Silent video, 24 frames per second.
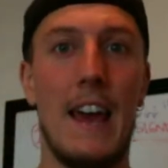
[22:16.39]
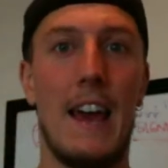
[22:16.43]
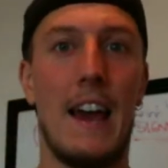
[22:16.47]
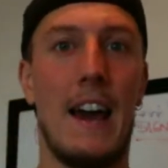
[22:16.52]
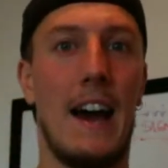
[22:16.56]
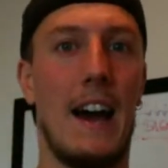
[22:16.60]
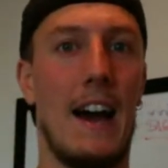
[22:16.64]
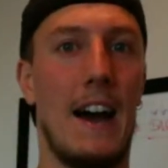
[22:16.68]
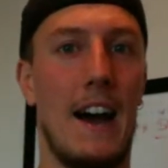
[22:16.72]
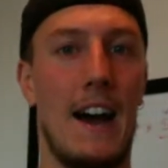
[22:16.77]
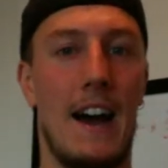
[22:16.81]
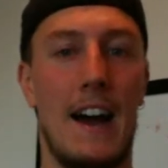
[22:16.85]

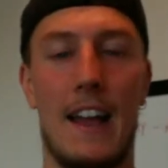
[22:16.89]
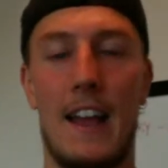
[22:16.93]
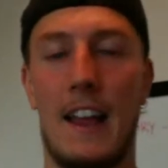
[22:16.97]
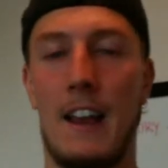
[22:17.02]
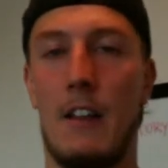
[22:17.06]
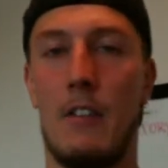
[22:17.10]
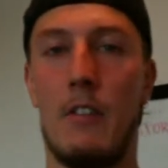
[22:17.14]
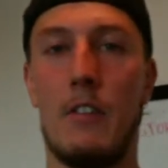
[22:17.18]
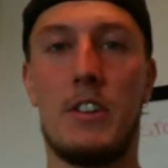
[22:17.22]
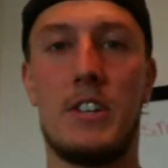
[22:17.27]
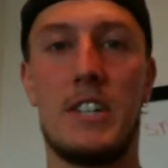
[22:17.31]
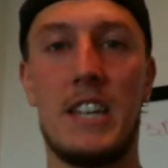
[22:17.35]

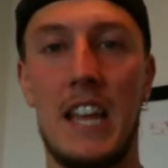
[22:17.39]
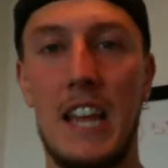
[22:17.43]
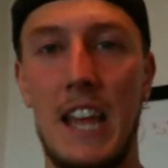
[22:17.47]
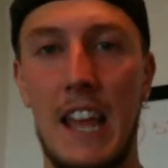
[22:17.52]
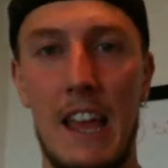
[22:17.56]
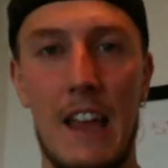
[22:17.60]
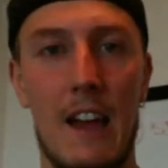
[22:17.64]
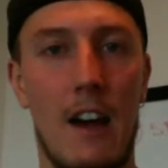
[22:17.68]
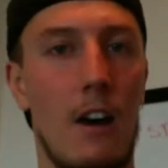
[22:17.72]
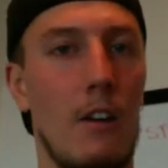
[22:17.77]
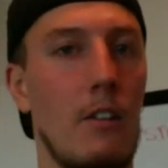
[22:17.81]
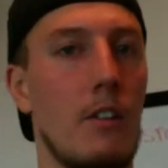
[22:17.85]
the
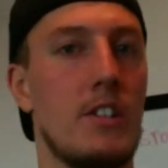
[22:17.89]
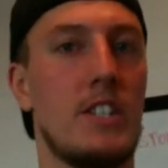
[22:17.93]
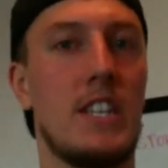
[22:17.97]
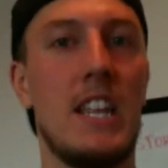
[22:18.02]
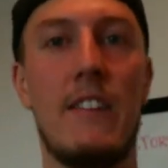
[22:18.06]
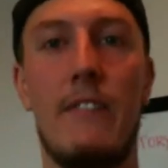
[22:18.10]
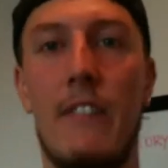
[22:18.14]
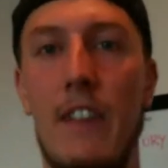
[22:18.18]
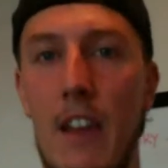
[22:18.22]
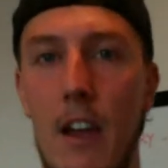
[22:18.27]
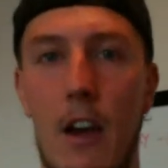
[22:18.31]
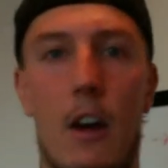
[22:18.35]
CEO, the
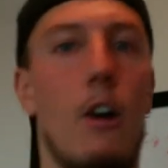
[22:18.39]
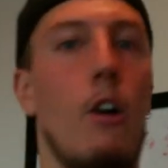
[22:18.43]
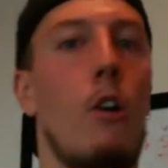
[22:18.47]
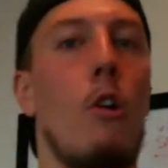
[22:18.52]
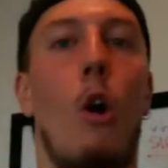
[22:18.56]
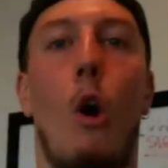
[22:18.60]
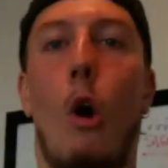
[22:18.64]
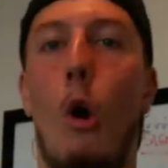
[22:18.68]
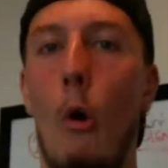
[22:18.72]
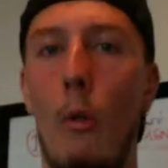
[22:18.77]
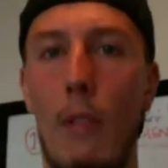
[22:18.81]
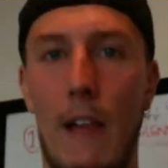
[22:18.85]

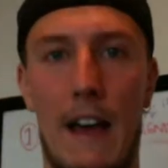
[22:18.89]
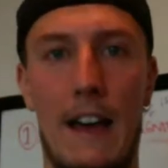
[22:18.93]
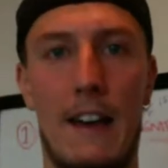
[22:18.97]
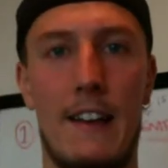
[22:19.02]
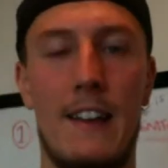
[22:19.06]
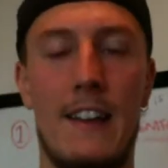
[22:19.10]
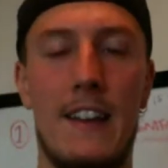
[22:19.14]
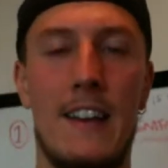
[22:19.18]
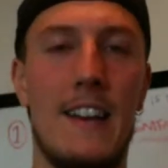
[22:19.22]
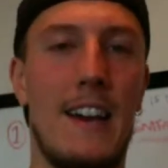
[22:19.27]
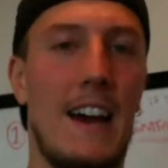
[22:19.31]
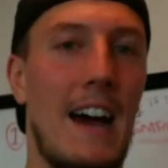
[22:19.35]
CVO, all
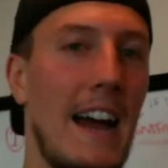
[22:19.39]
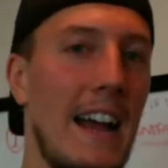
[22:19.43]
that.